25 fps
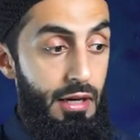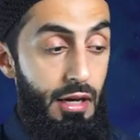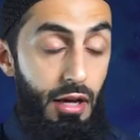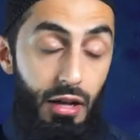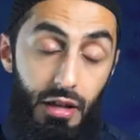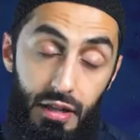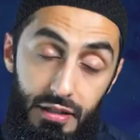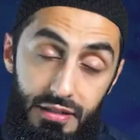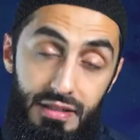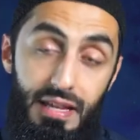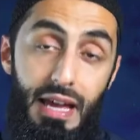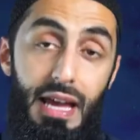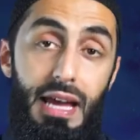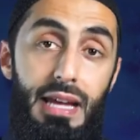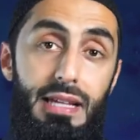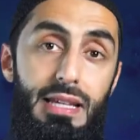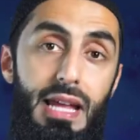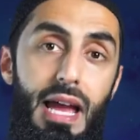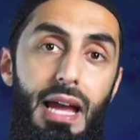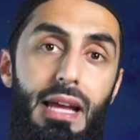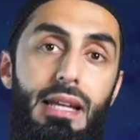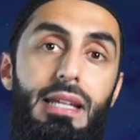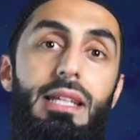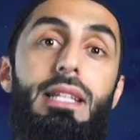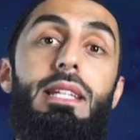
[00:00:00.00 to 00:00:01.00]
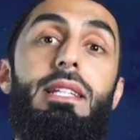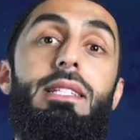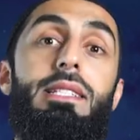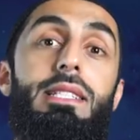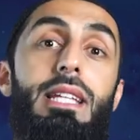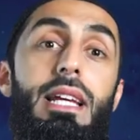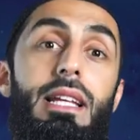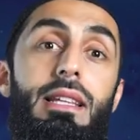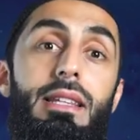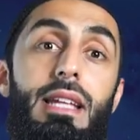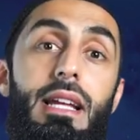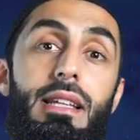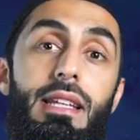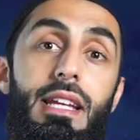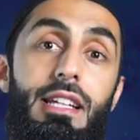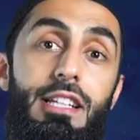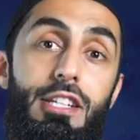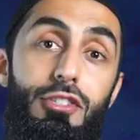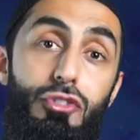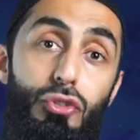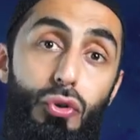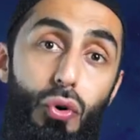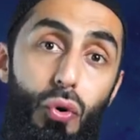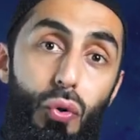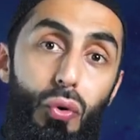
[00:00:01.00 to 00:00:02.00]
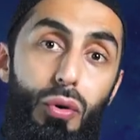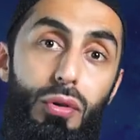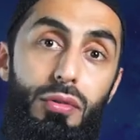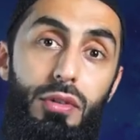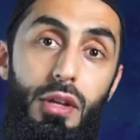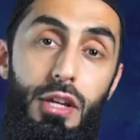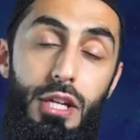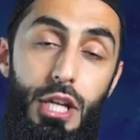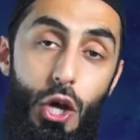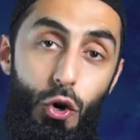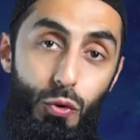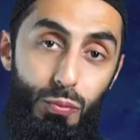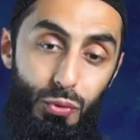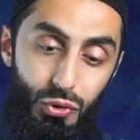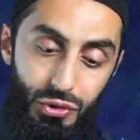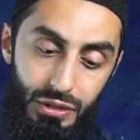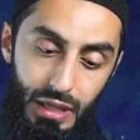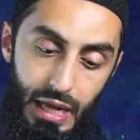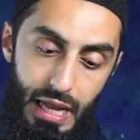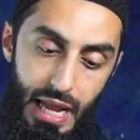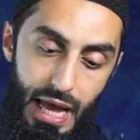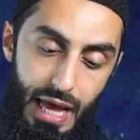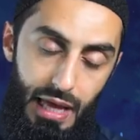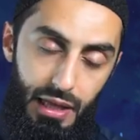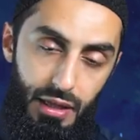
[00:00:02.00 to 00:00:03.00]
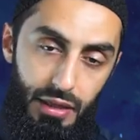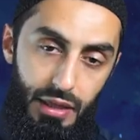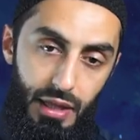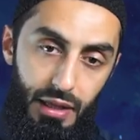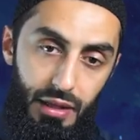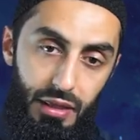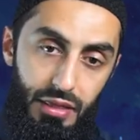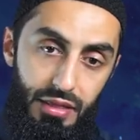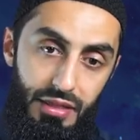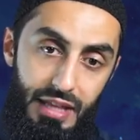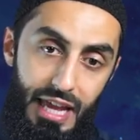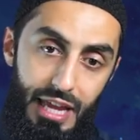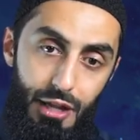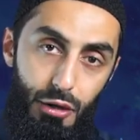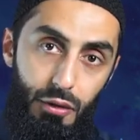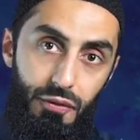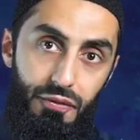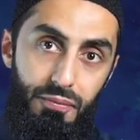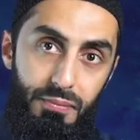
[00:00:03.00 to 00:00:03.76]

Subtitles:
Qatada, he said that it is called Yawm al-Talaq, the Day of